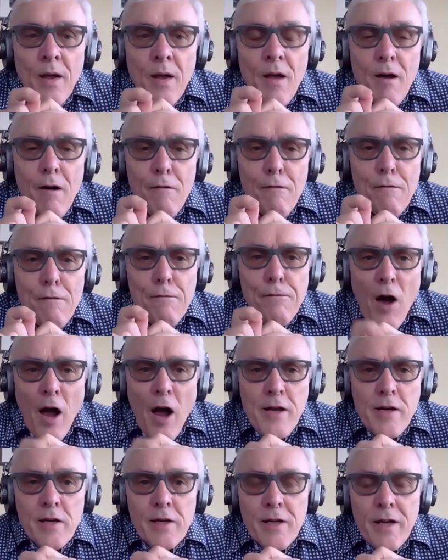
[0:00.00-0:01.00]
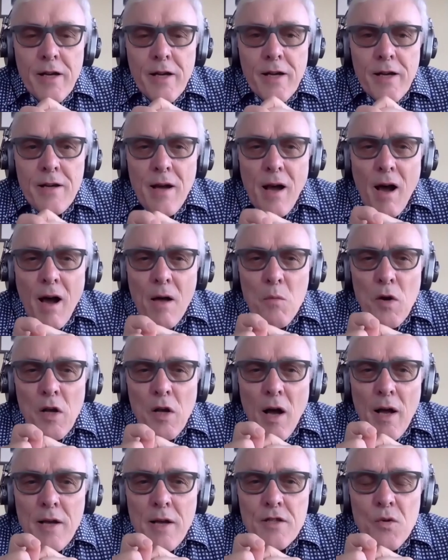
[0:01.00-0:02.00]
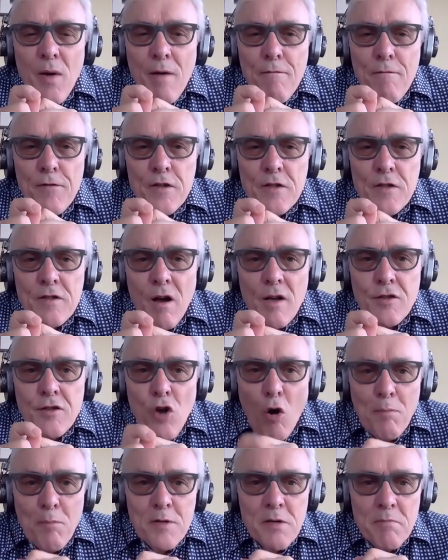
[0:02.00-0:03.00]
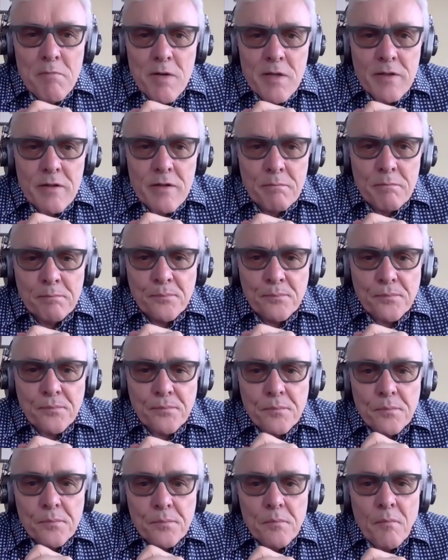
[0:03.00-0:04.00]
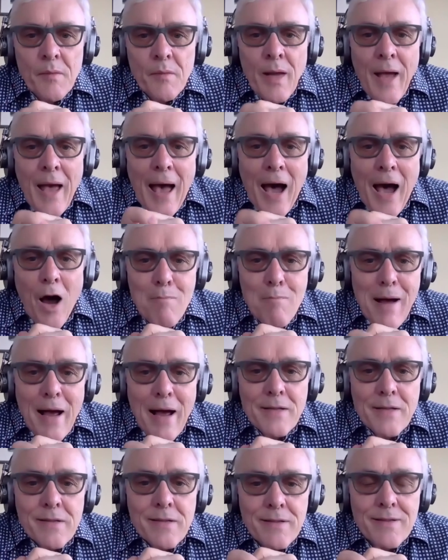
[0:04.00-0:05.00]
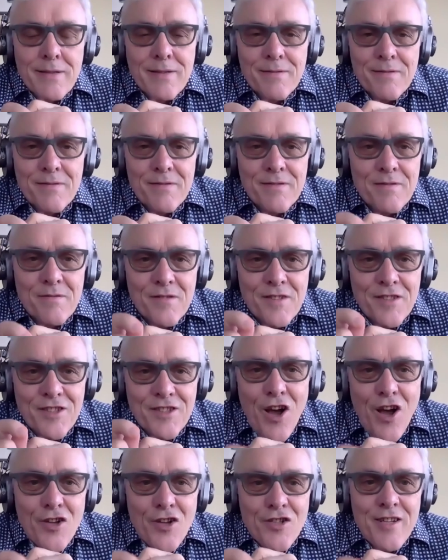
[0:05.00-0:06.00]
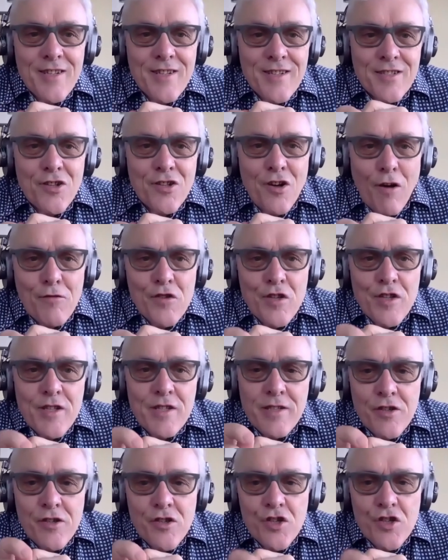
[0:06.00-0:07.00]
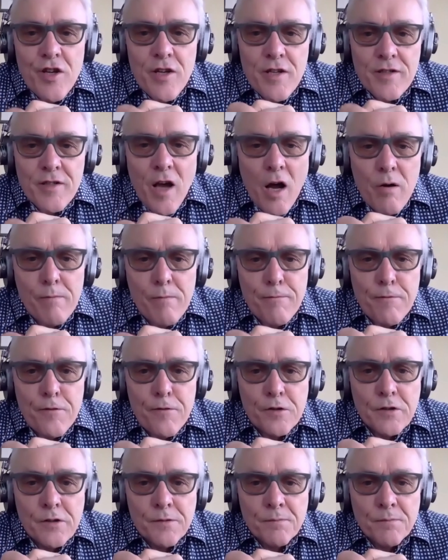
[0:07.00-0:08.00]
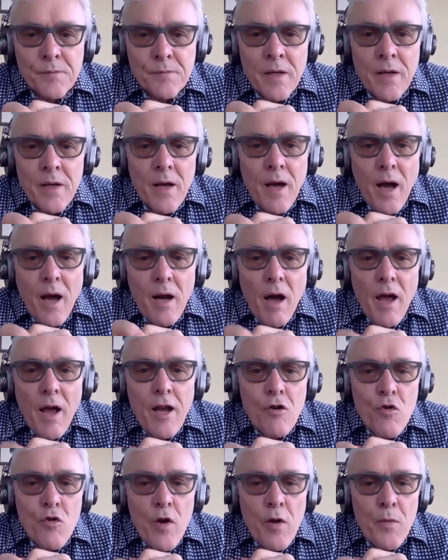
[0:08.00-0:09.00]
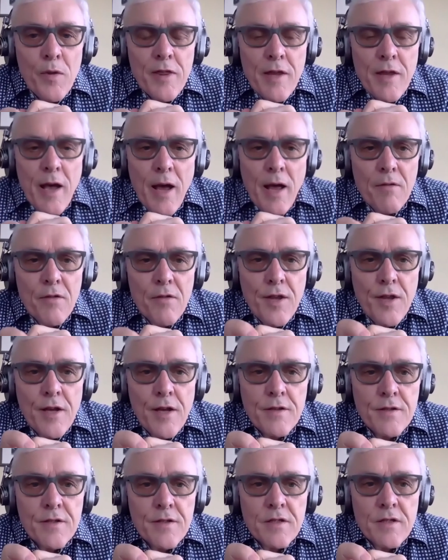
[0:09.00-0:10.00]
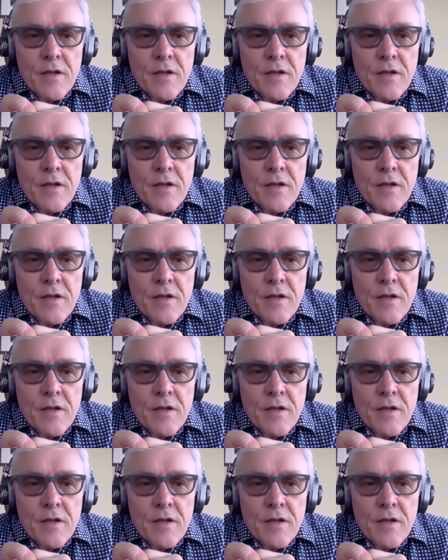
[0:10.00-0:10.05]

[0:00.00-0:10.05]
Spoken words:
Finally, I would like to emphasize optimism. Almaz started us off. She said she is hopeful. And I agree with that. Things,